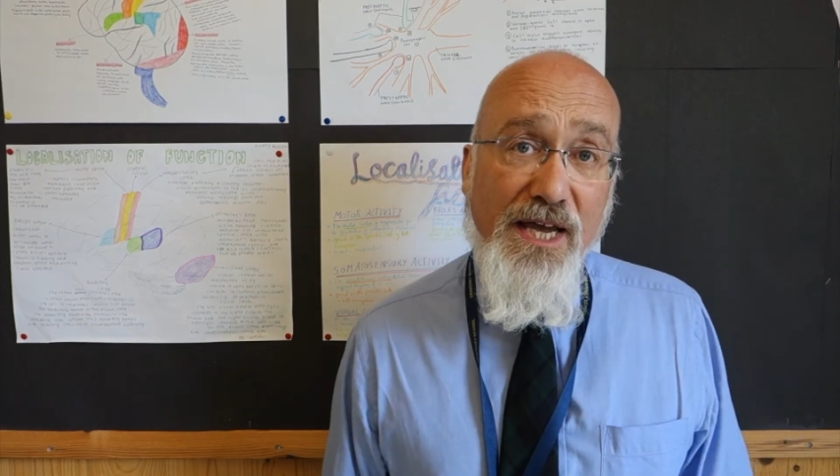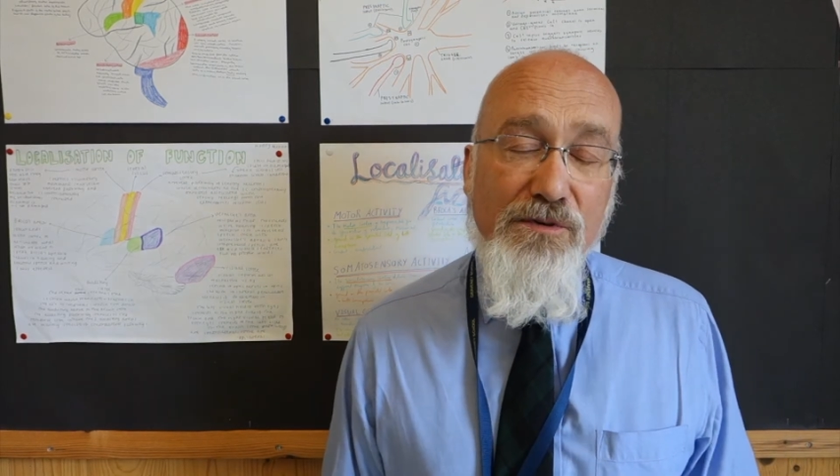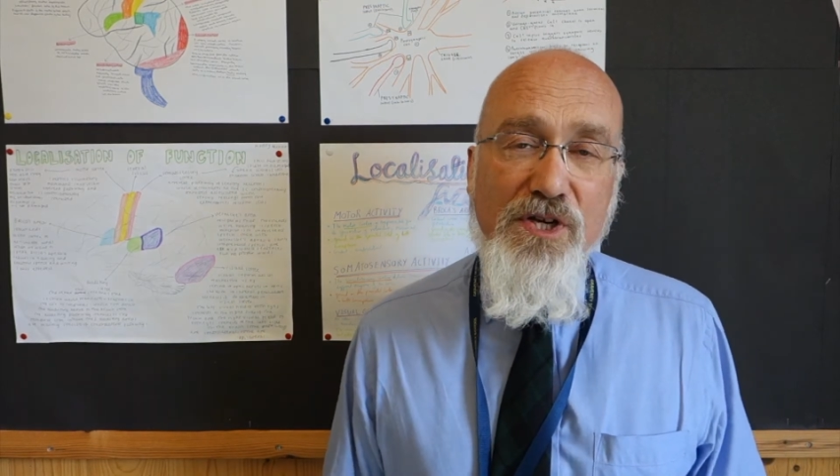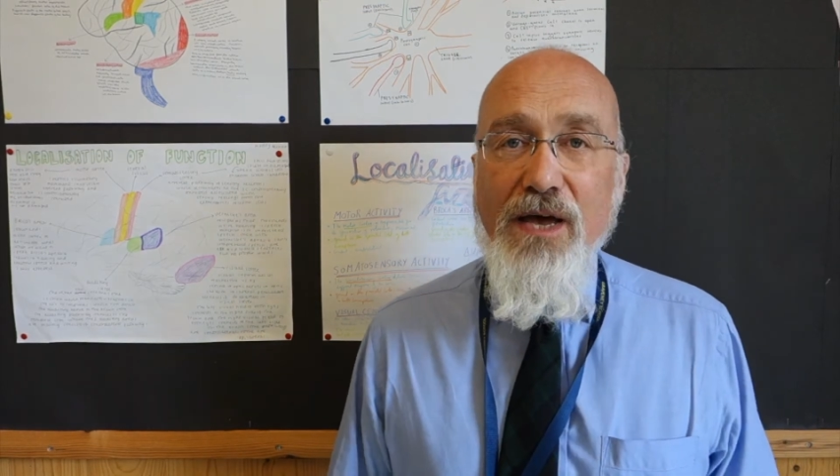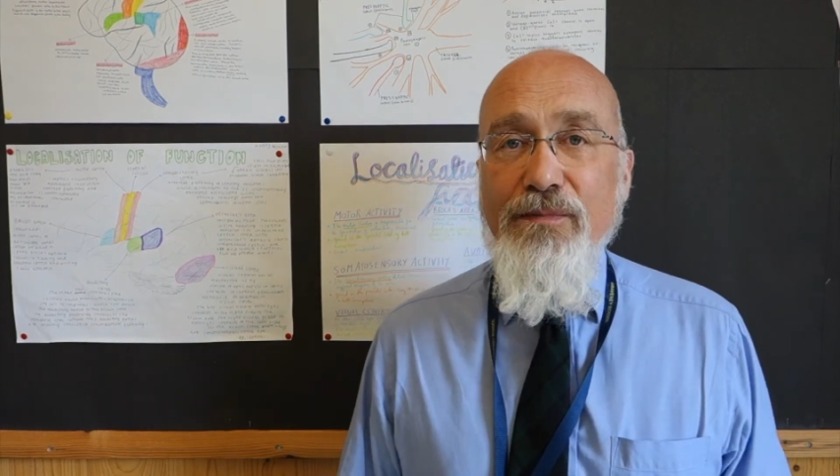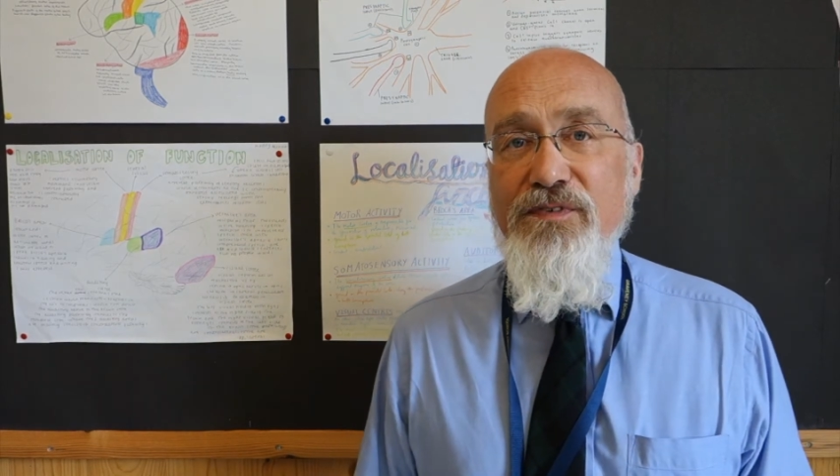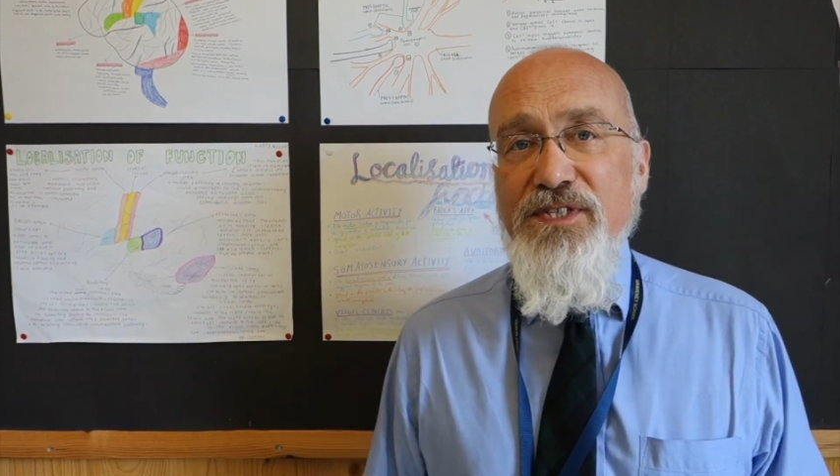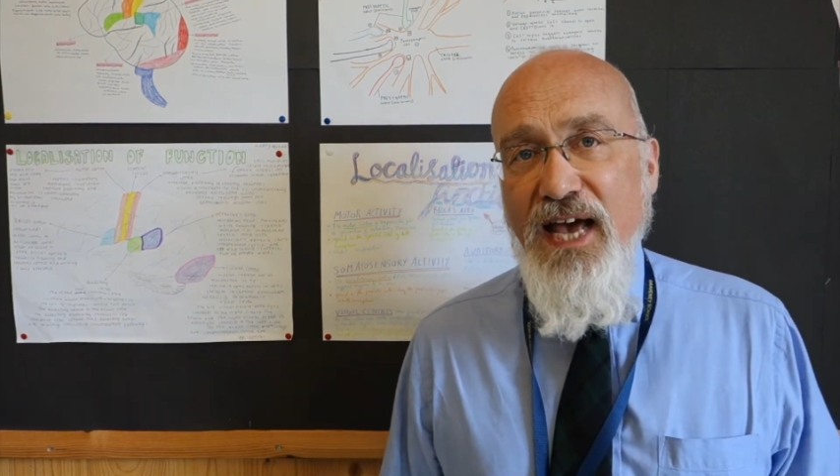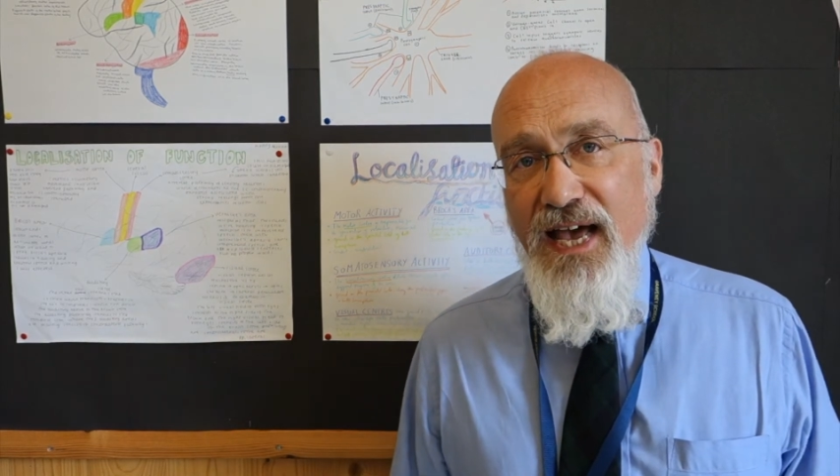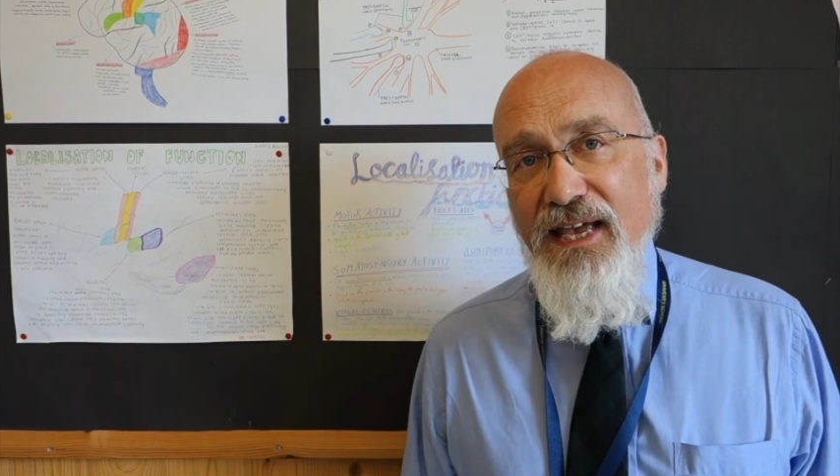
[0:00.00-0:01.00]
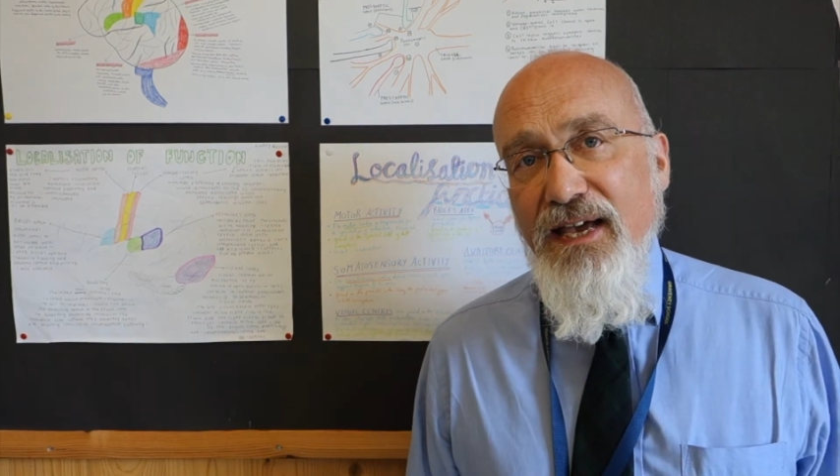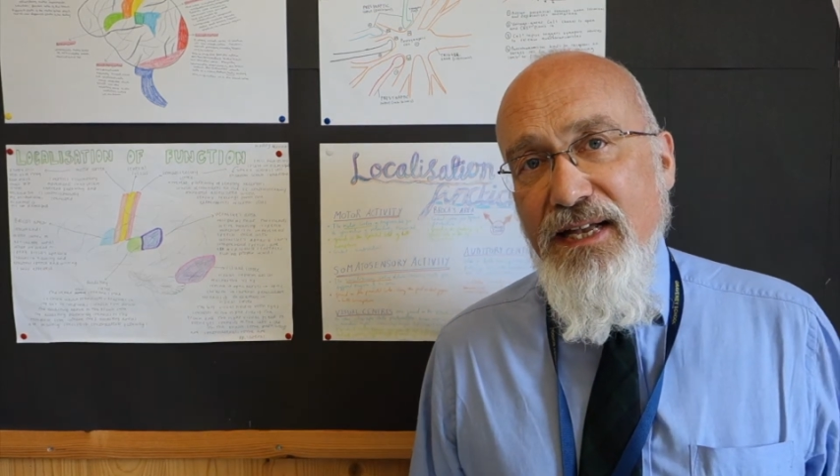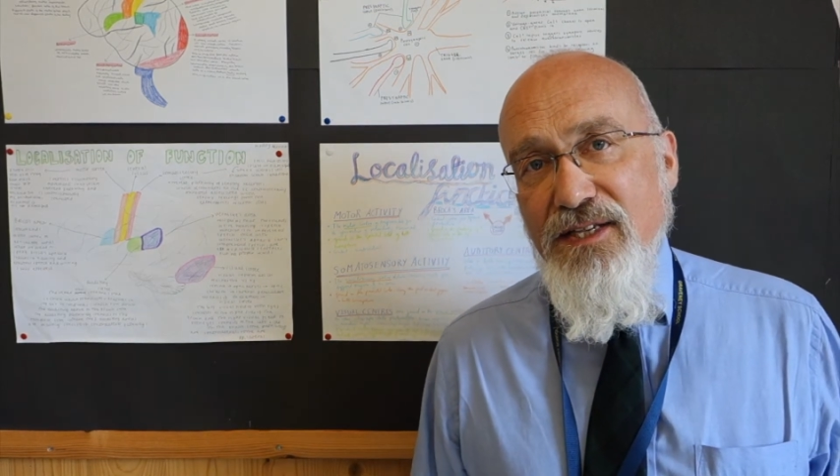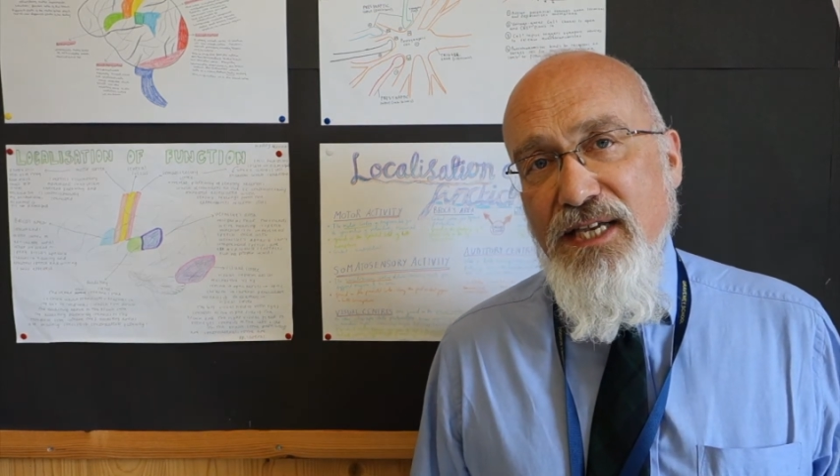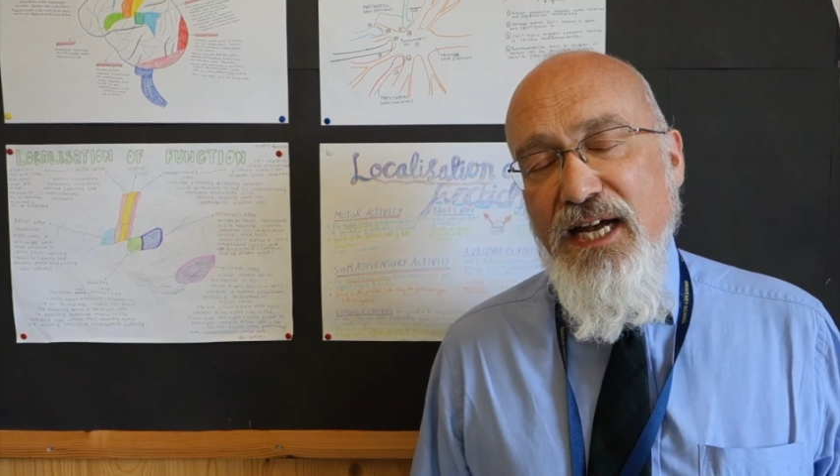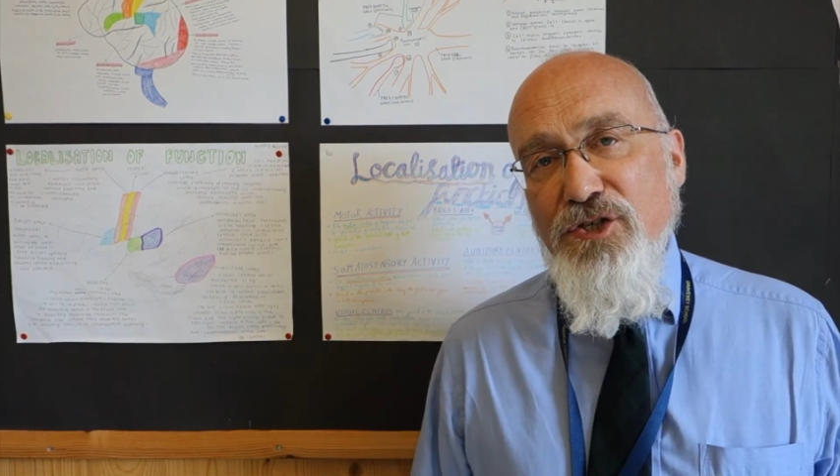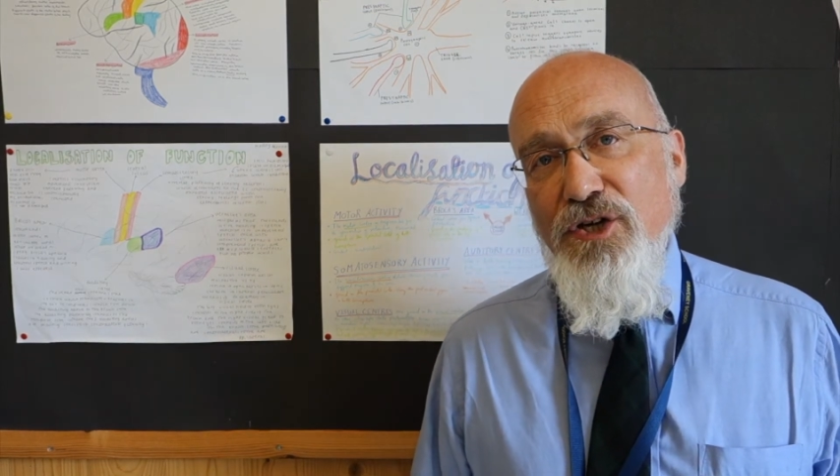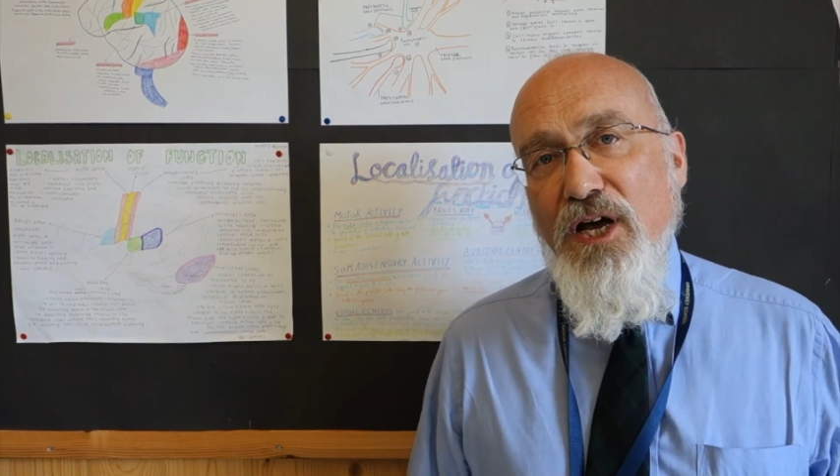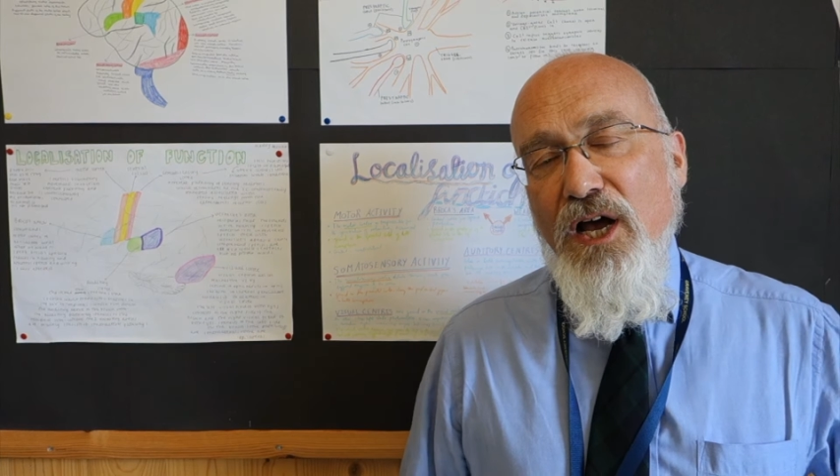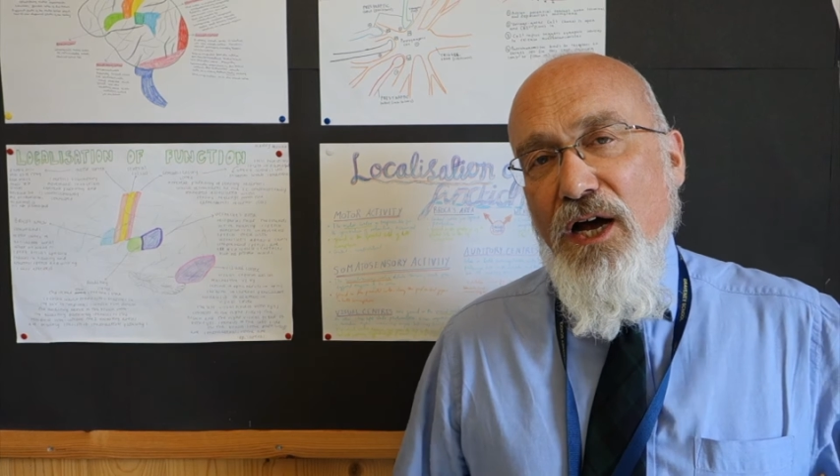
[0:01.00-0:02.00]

same time of day, etc.